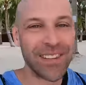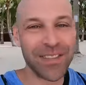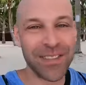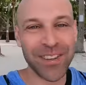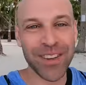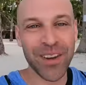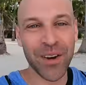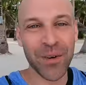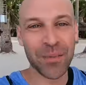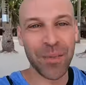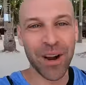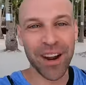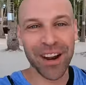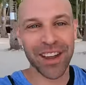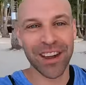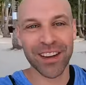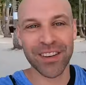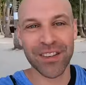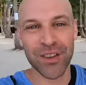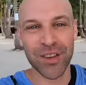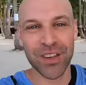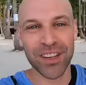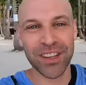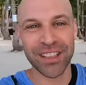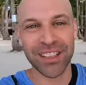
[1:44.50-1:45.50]
Even though my
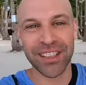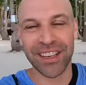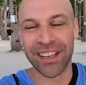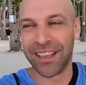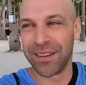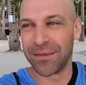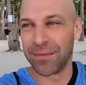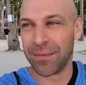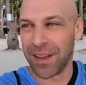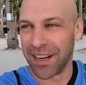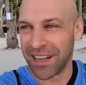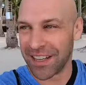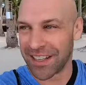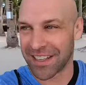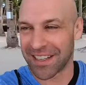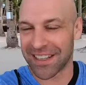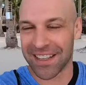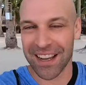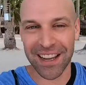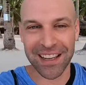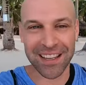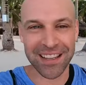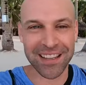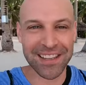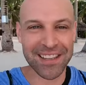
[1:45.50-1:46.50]
country and many
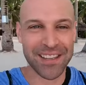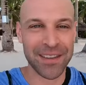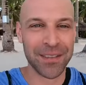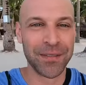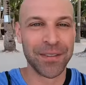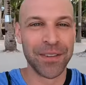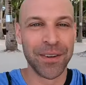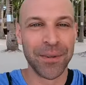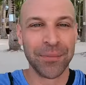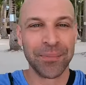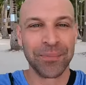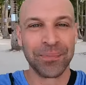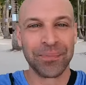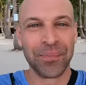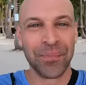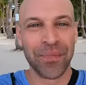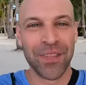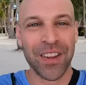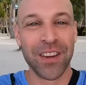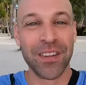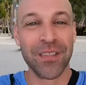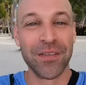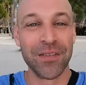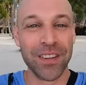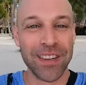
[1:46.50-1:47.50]
societies have
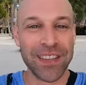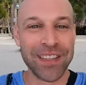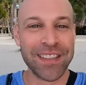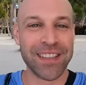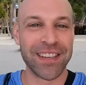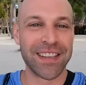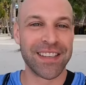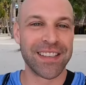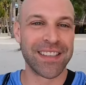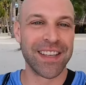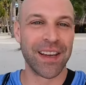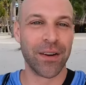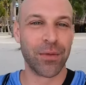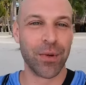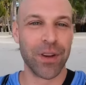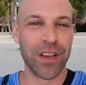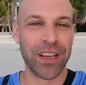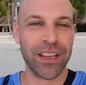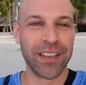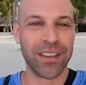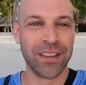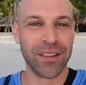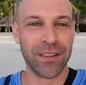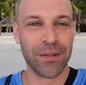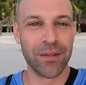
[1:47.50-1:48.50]
convinced us that
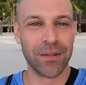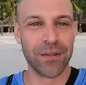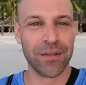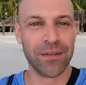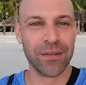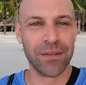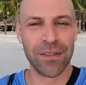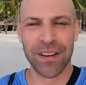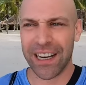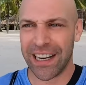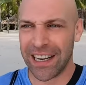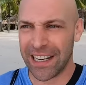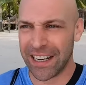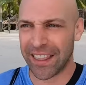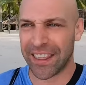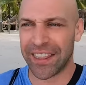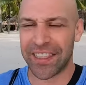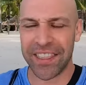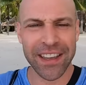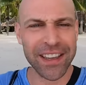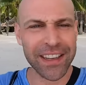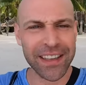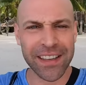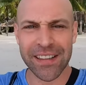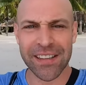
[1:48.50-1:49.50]
we need
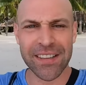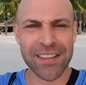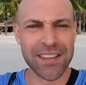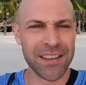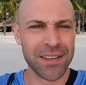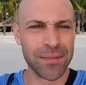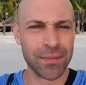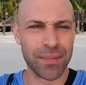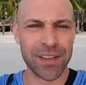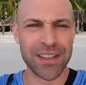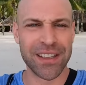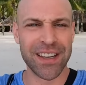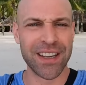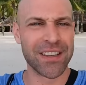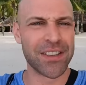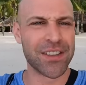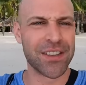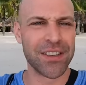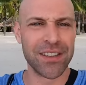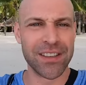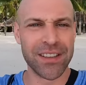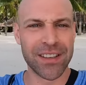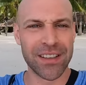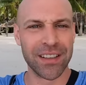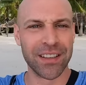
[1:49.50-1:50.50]
things and
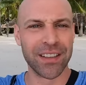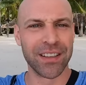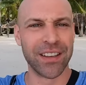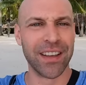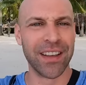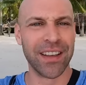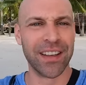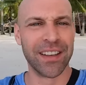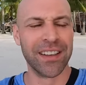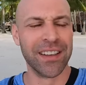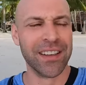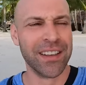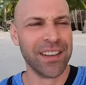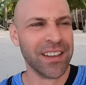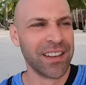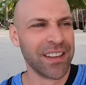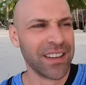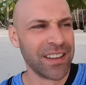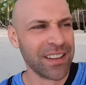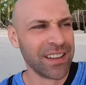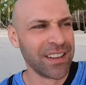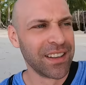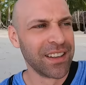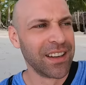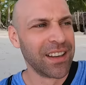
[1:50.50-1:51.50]
possessions and
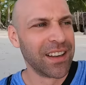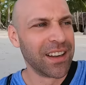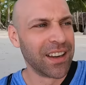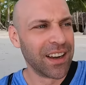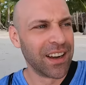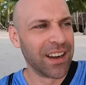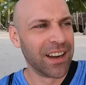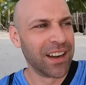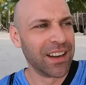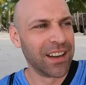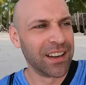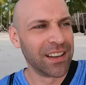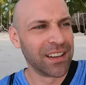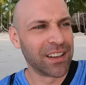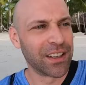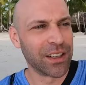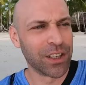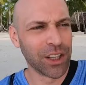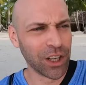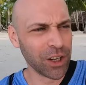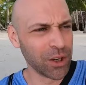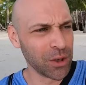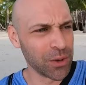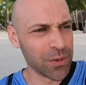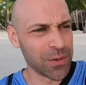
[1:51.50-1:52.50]

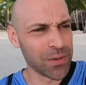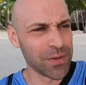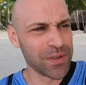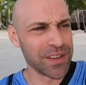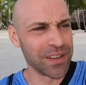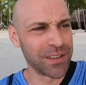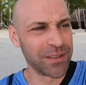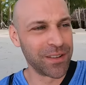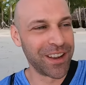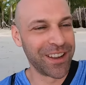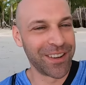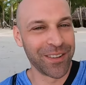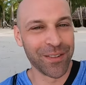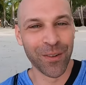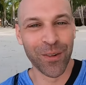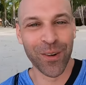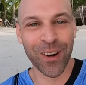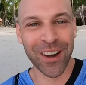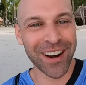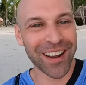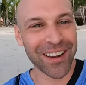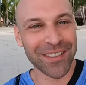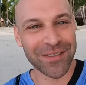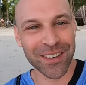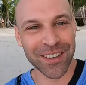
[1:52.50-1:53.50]
clothes and
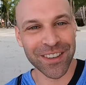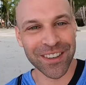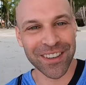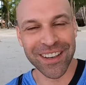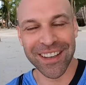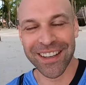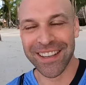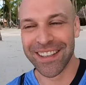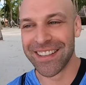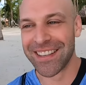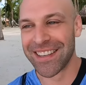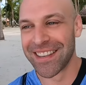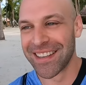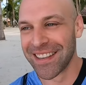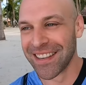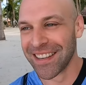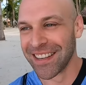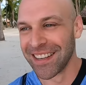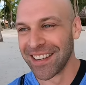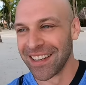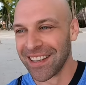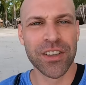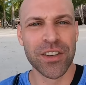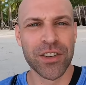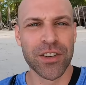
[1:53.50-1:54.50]
whatever, it's
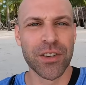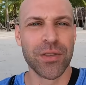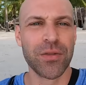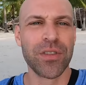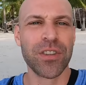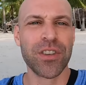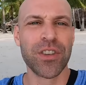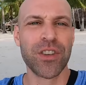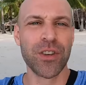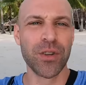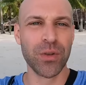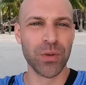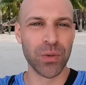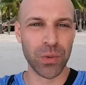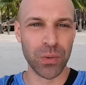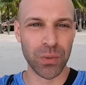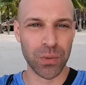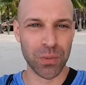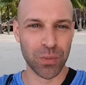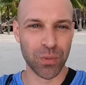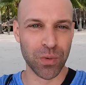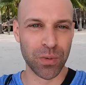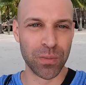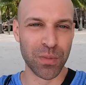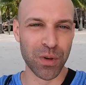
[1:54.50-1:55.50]
as soon as
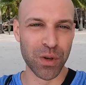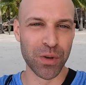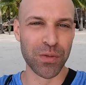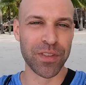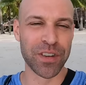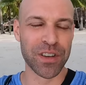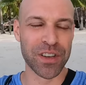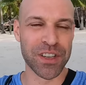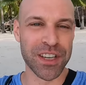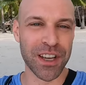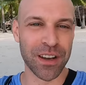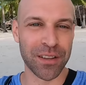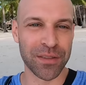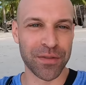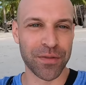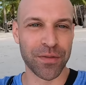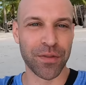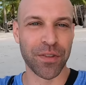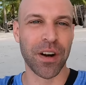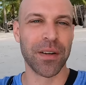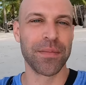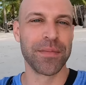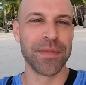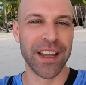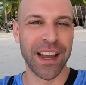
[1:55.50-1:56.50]
you remove yourself
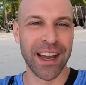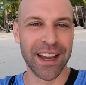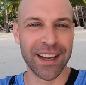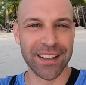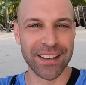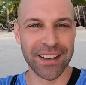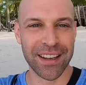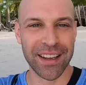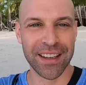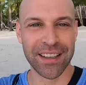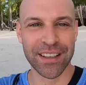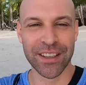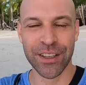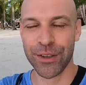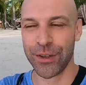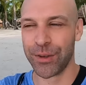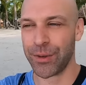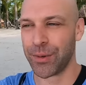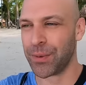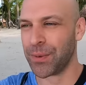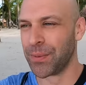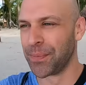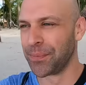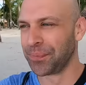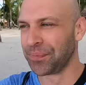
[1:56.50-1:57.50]
from that and
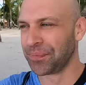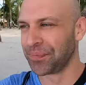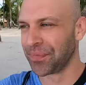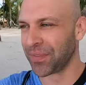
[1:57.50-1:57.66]
you